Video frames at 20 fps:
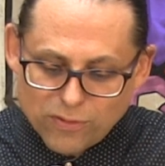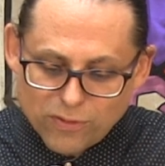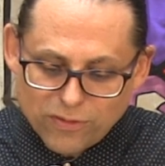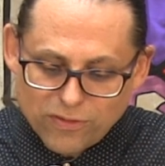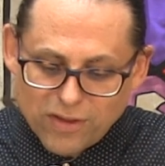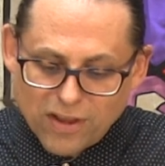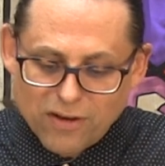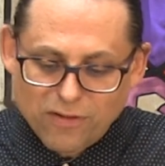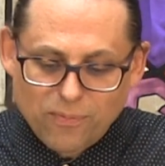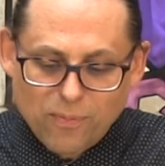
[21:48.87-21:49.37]
or
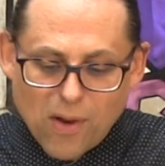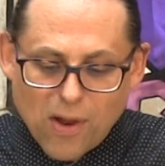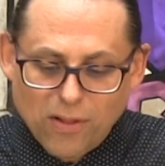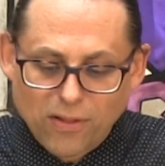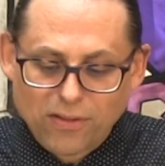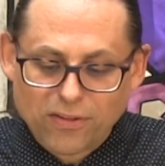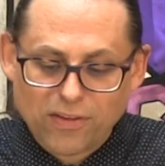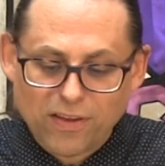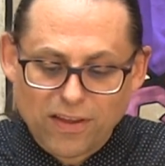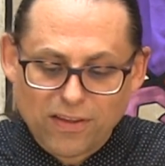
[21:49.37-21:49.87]
set of
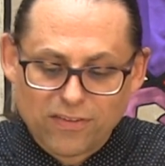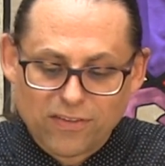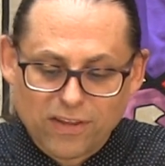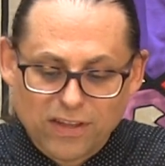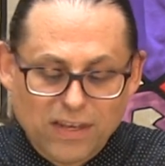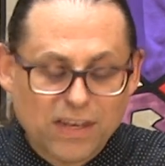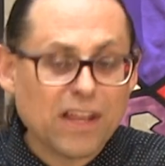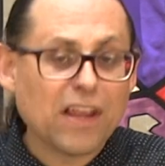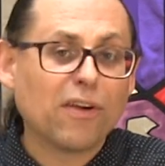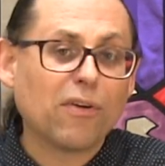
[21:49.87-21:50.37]
policies to
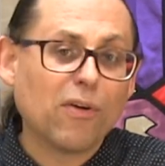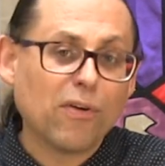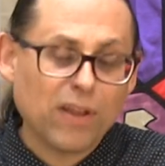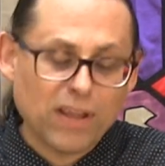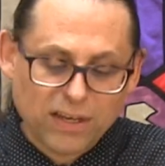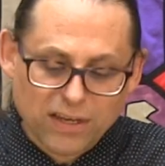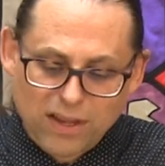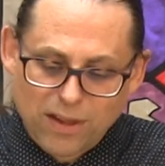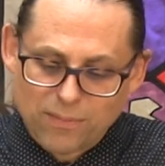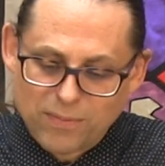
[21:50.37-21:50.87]
narrow
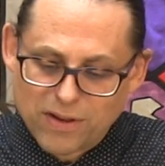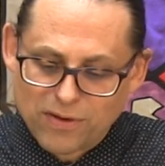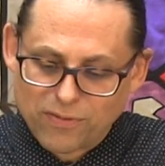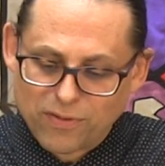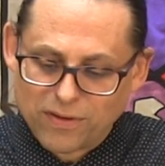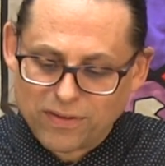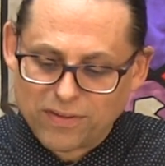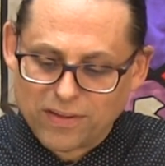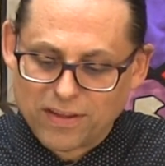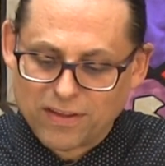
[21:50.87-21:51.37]
income
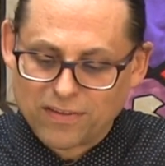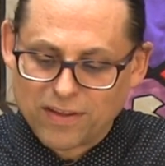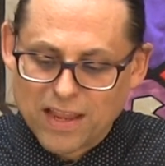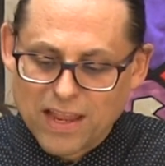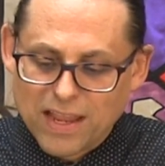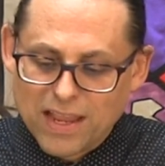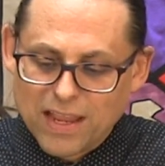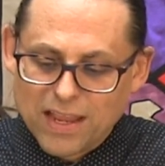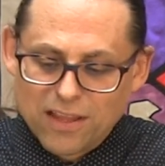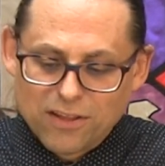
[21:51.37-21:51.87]
differences,
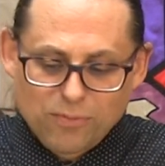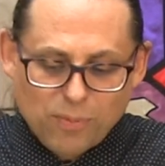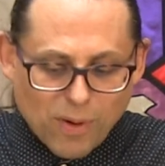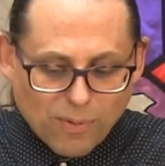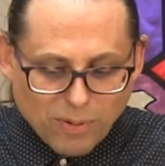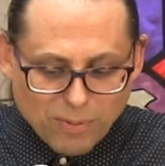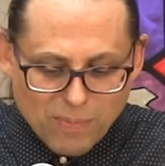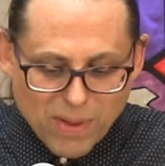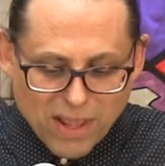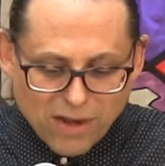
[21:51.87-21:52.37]
it's
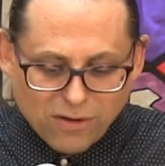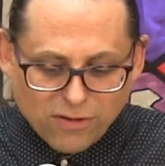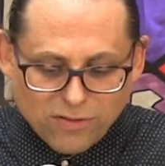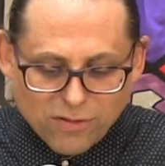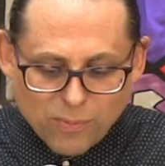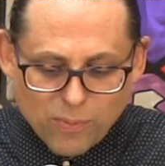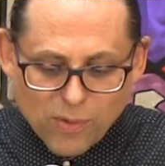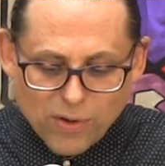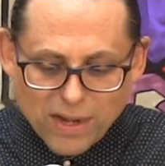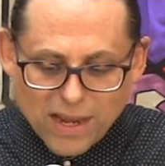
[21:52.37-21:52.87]
probably better to
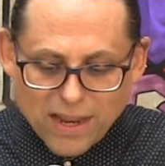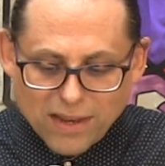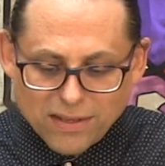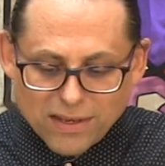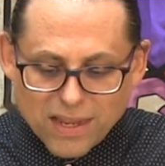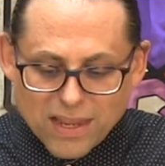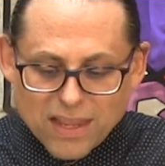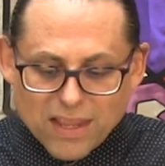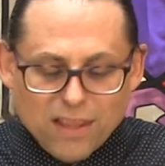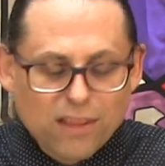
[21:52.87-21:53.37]
point out
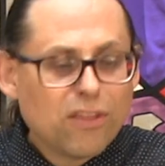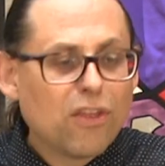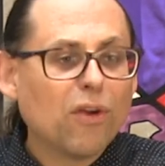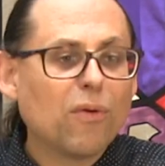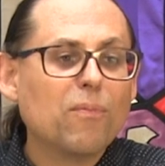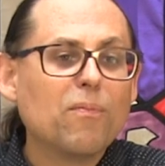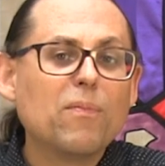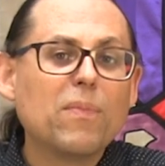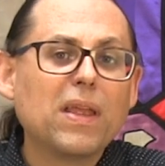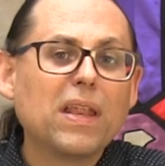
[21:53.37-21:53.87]
there are
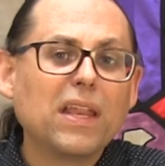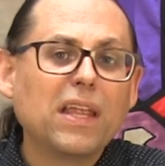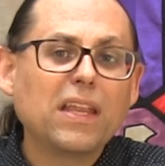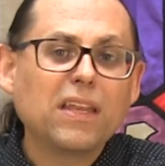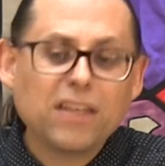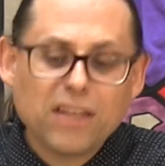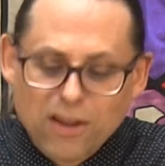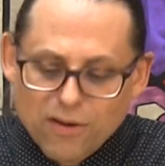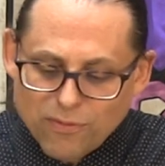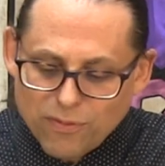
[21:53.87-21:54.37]
many
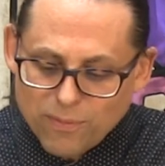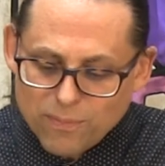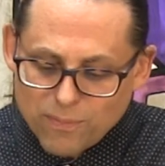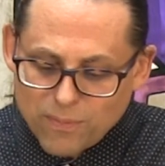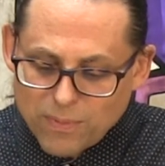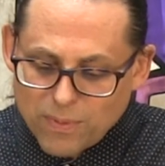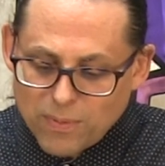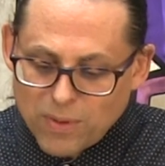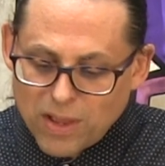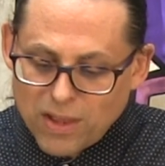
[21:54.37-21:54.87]

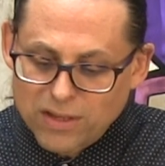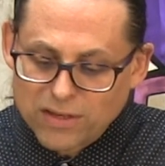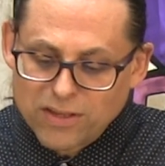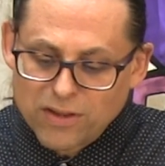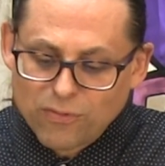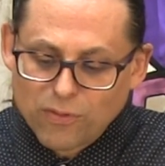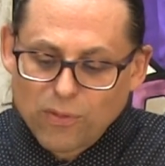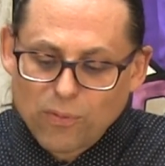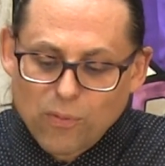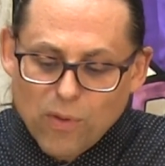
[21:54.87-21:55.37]

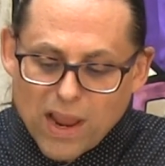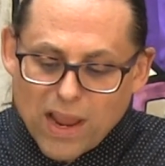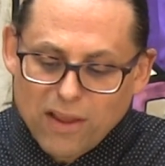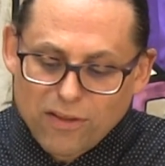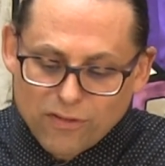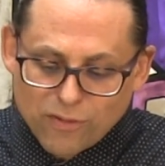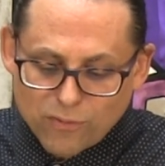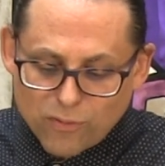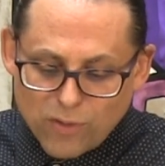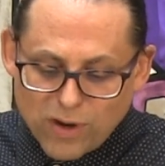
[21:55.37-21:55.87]
different
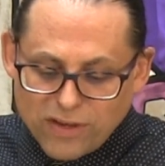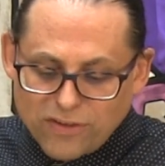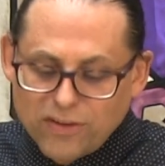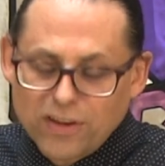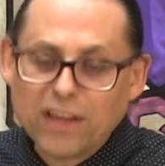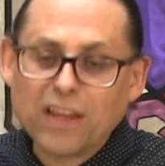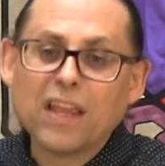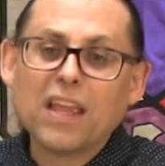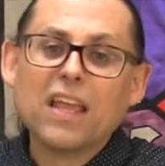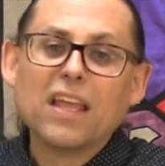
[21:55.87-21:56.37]
ways of
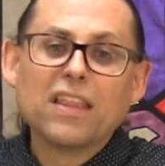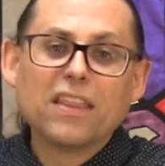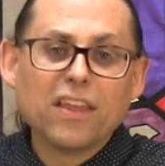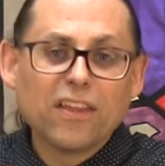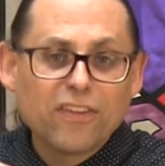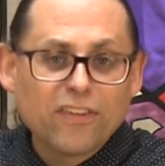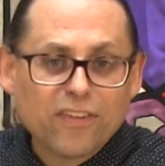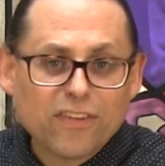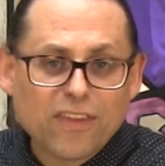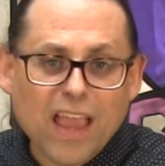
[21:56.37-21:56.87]
reaching the
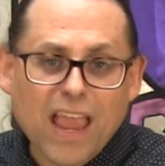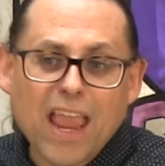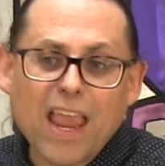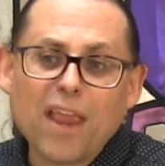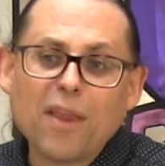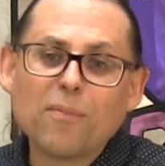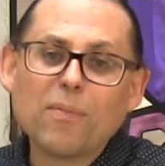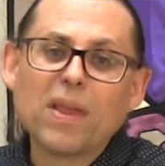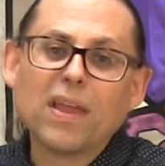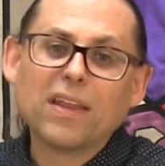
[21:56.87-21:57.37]

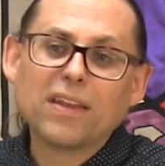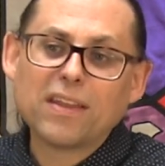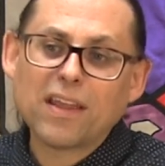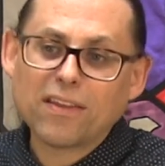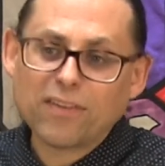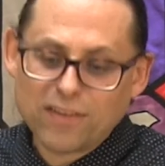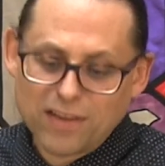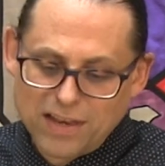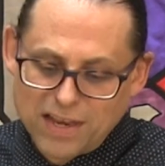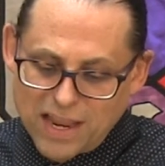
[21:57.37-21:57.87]
same
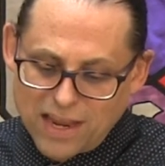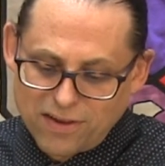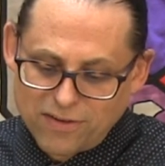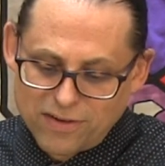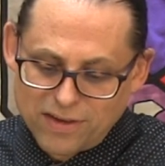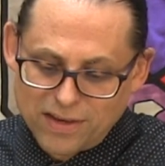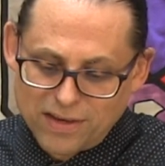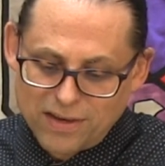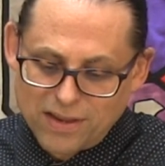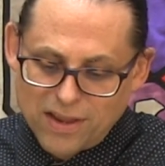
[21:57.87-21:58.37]

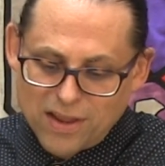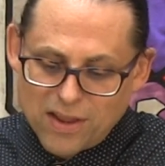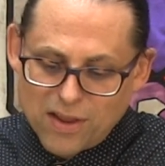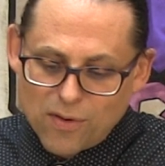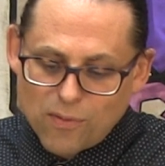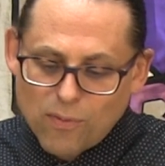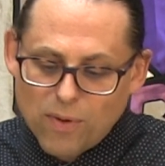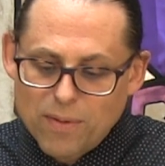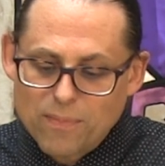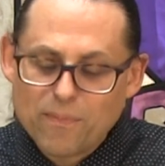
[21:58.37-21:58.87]
destination.
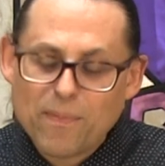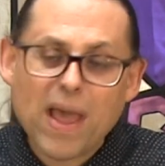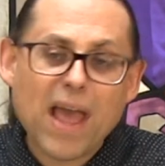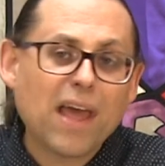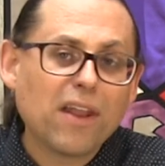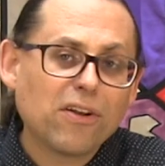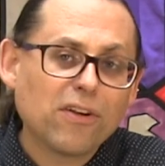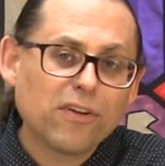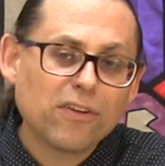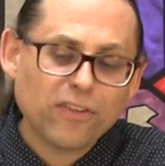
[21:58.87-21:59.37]
What
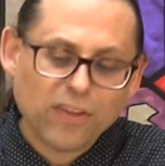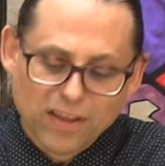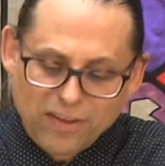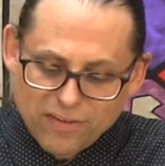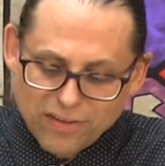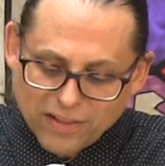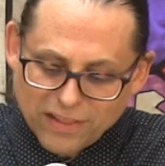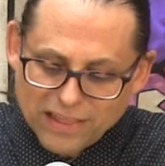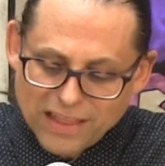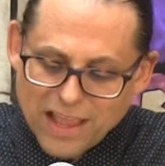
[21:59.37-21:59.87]
matters is
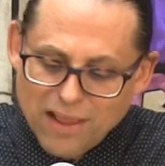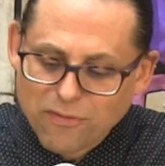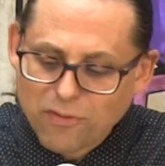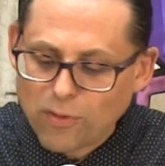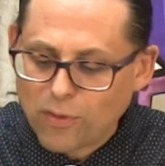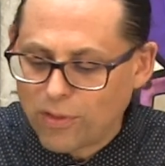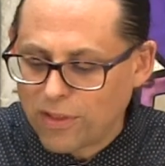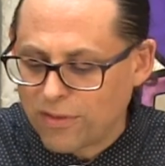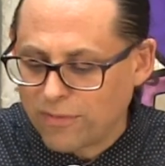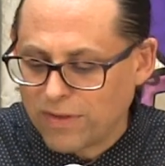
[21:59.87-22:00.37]
the
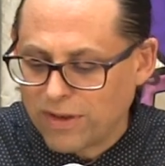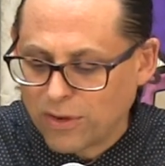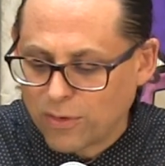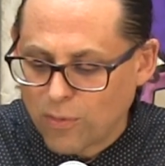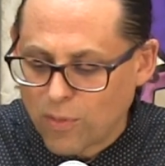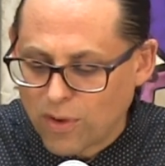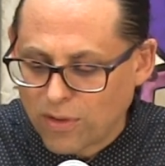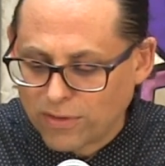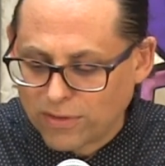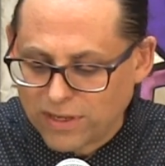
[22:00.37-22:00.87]
level of
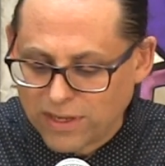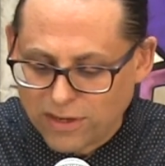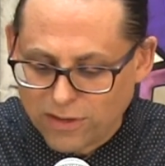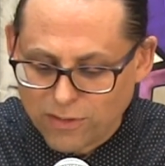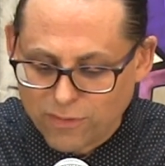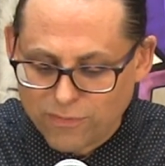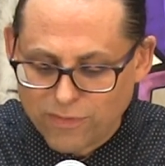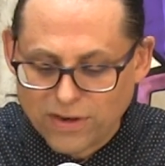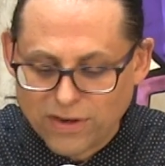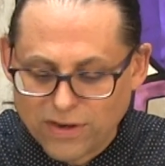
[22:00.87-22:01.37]
inequality
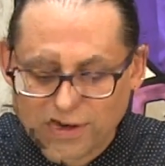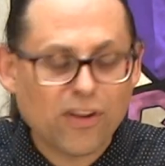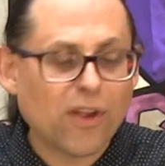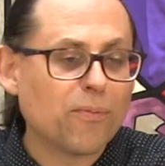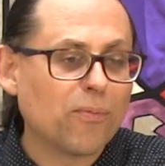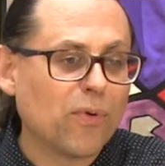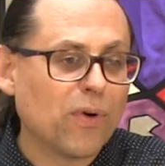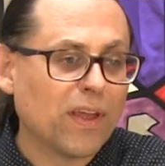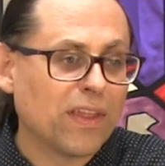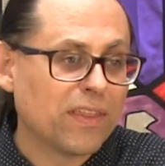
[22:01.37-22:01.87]
you finish
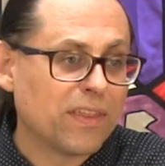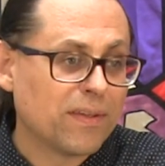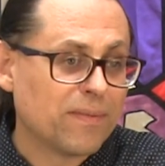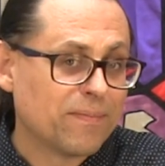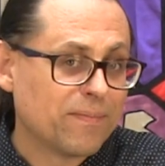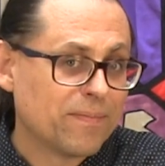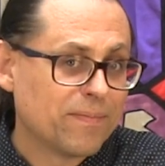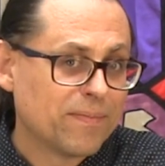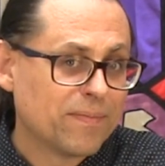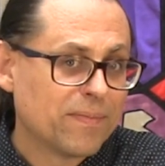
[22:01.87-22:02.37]
up with,
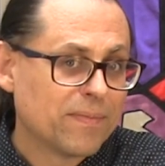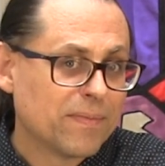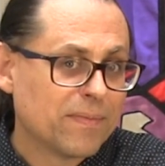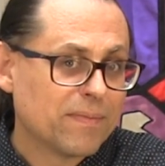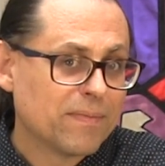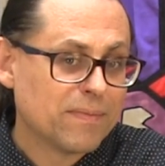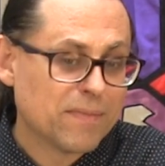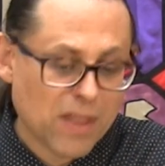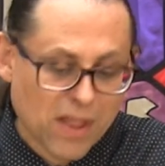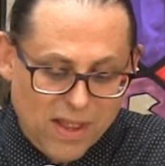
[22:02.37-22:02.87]

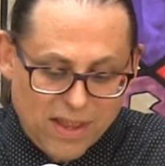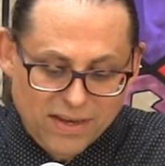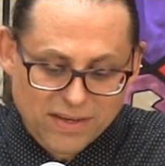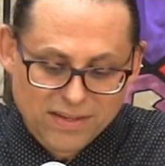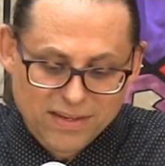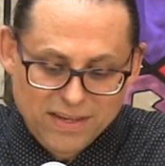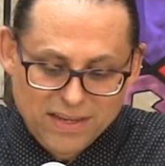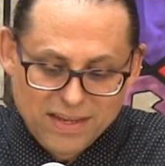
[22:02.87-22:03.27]
not